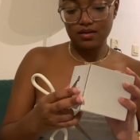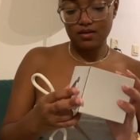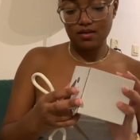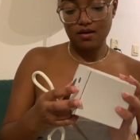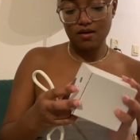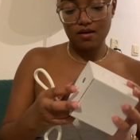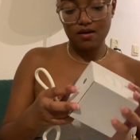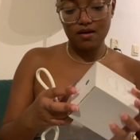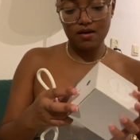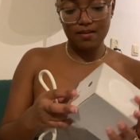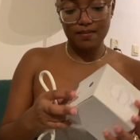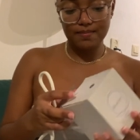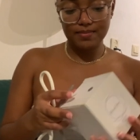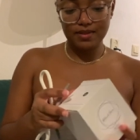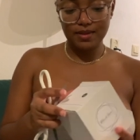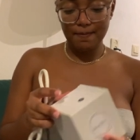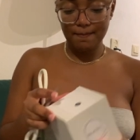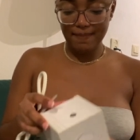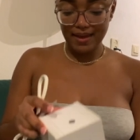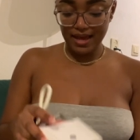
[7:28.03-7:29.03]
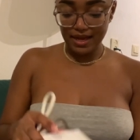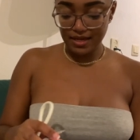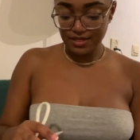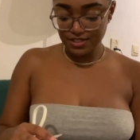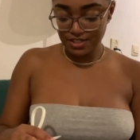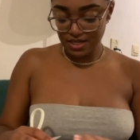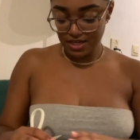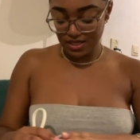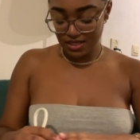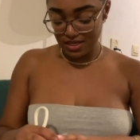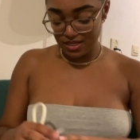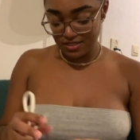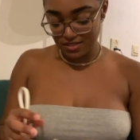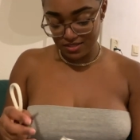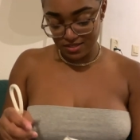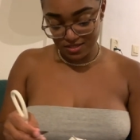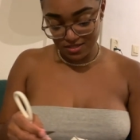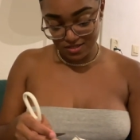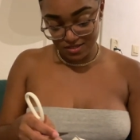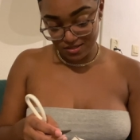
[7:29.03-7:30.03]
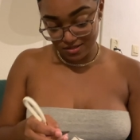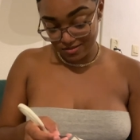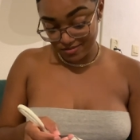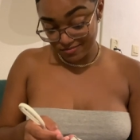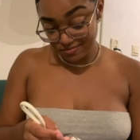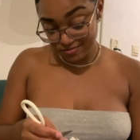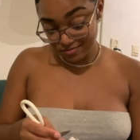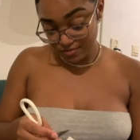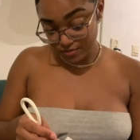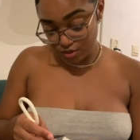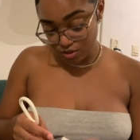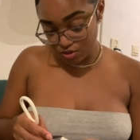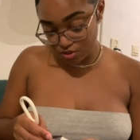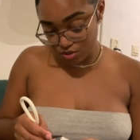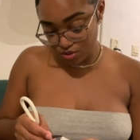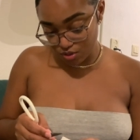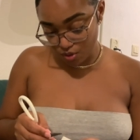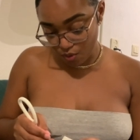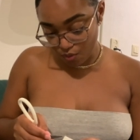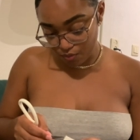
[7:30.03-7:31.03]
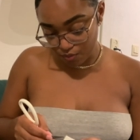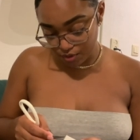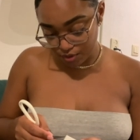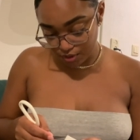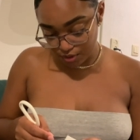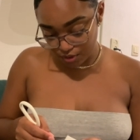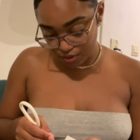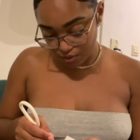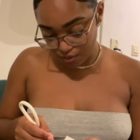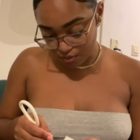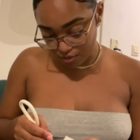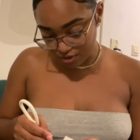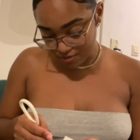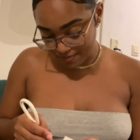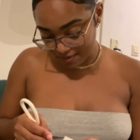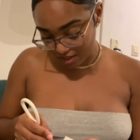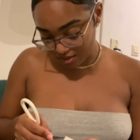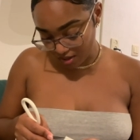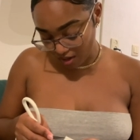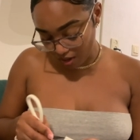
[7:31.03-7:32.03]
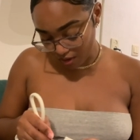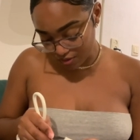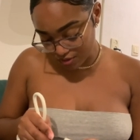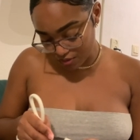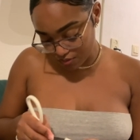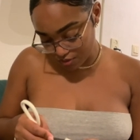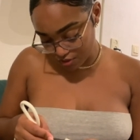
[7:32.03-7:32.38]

Um, the packaging, it's so cute, but also